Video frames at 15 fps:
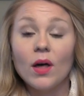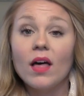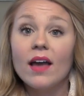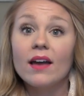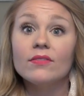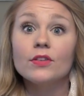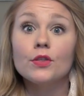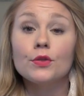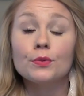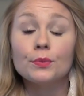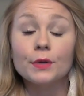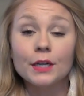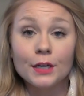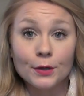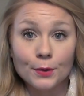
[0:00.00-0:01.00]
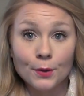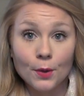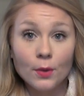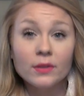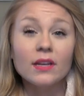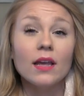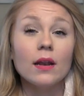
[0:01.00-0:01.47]
Well, I have a
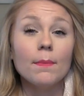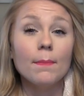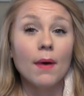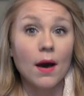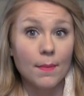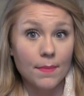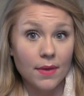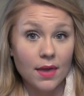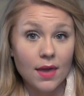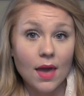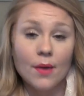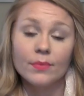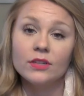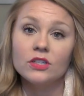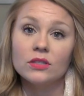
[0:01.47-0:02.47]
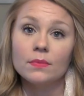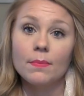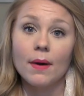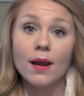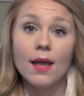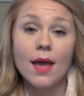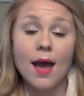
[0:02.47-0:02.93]
three-year-old and a puppy and we
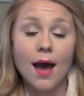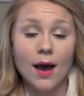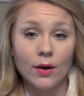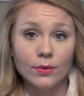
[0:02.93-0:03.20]
just bought a house.